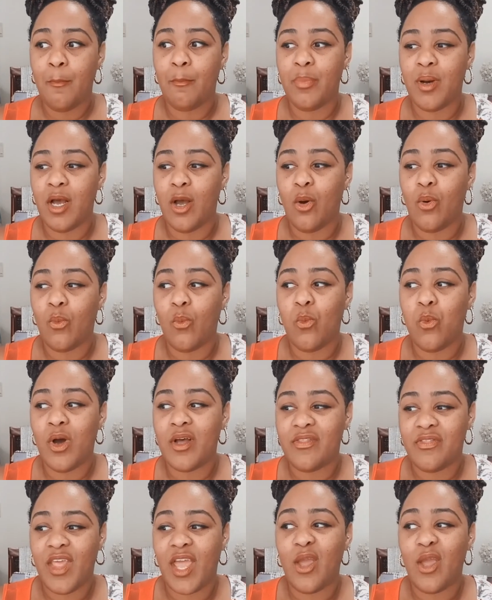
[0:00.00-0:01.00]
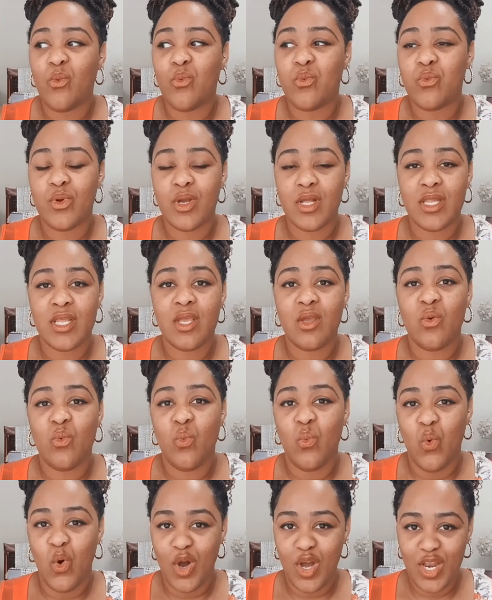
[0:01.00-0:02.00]
But what they really
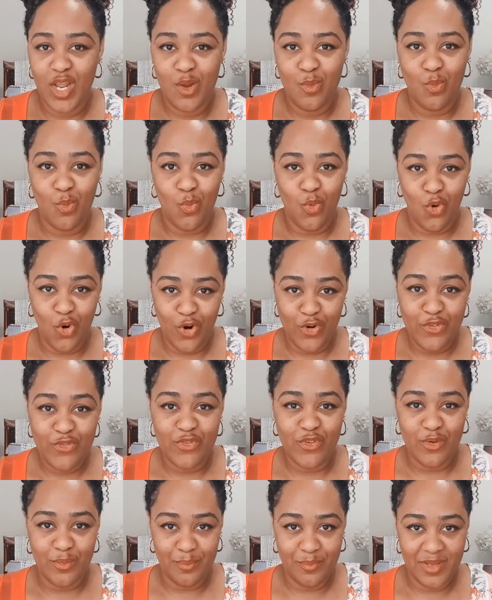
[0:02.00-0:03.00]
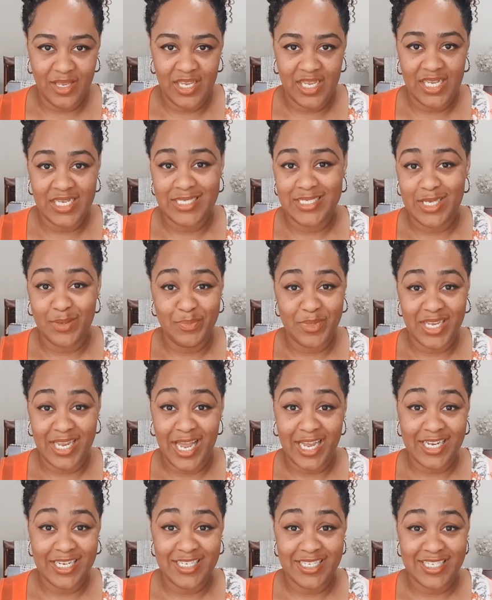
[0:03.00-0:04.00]
wanted more from me is something
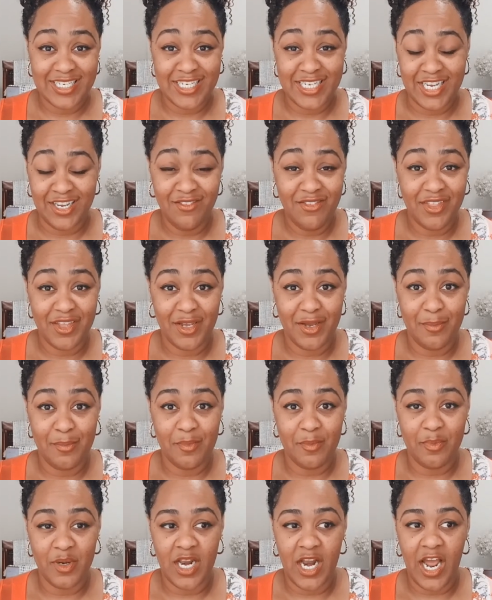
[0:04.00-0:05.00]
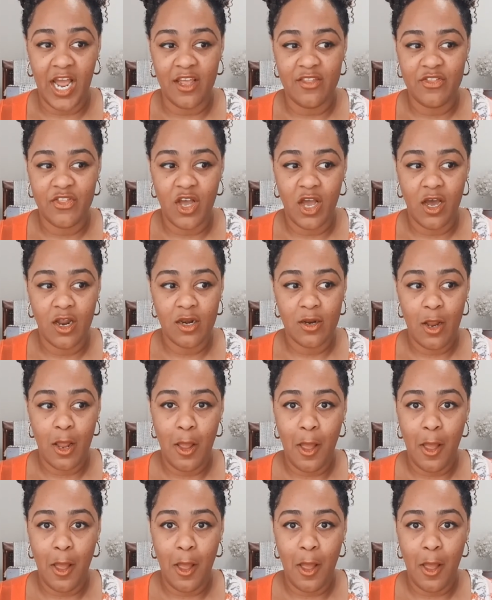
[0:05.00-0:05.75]
I couldn't give them. But I thought